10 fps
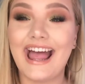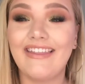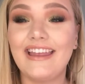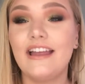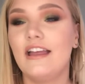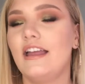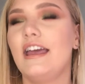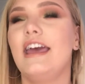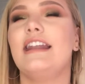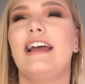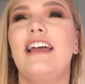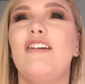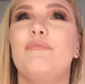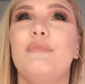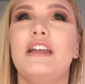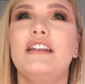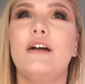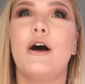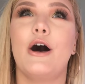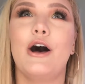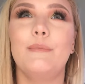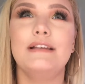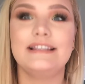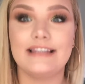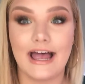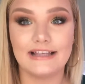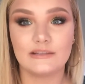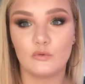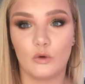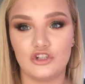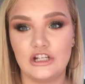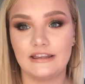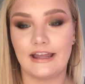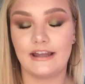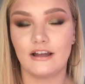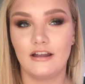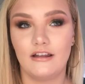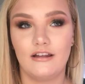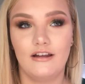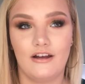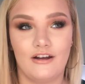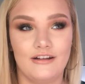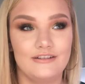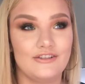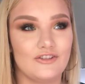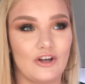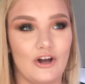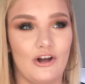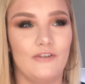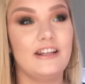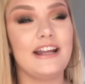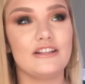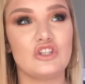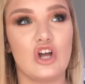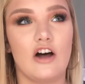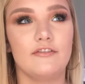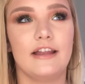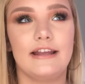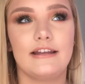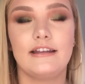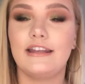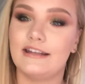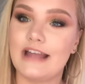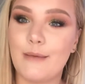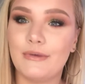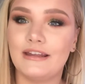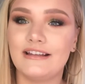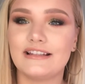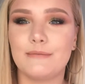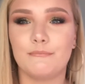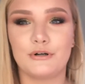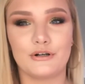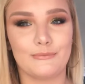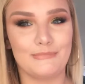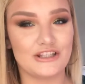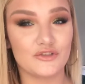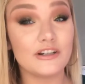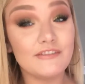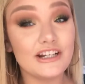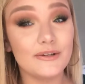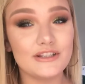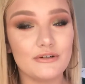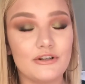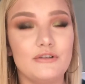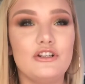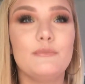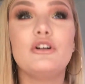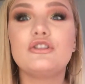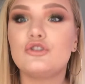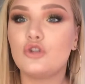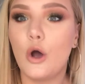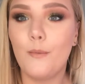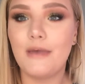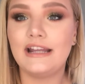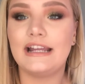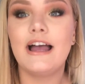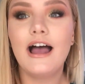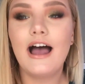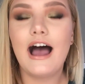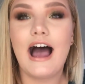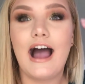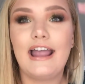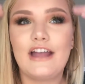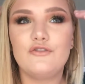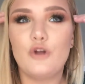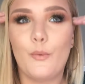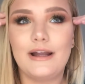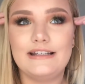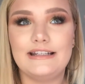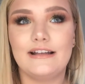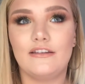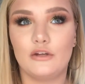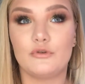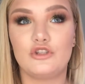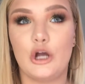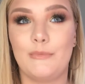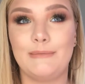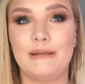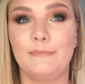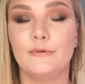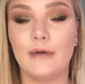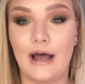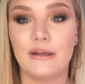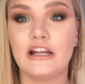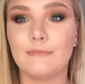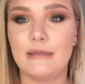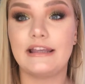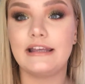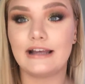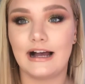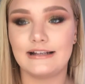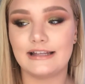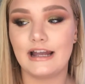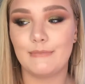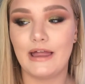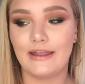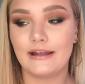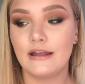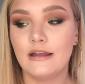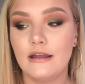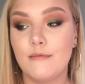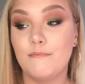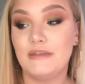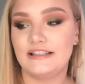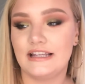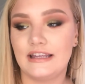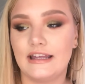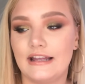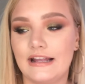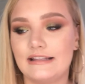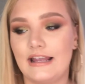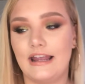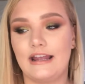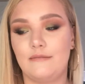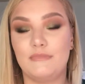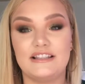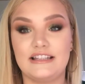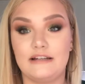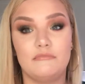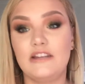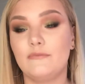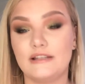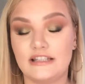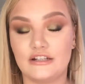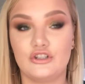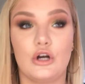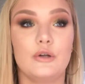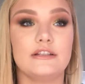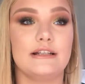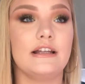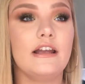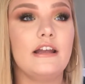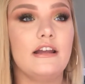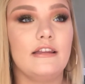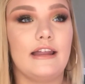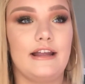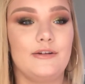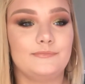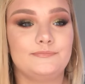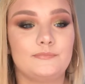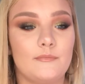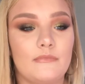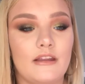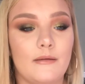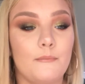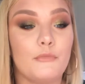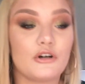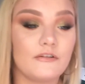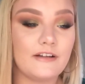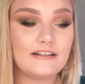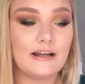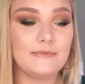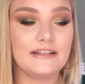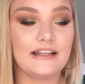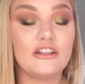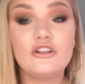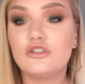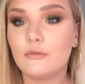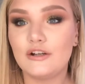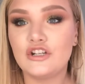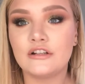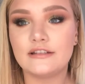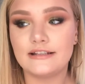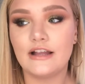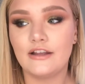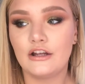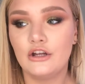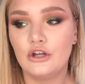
Allie, and I have been obsessed with watching like unsolved and solved like kidnappings and murder mystery videos here on YouTube. There's so many. I had no idea that there were so many people out here making content about like missing kids and missing adults and like murder victims, and like there's so many channels that tell like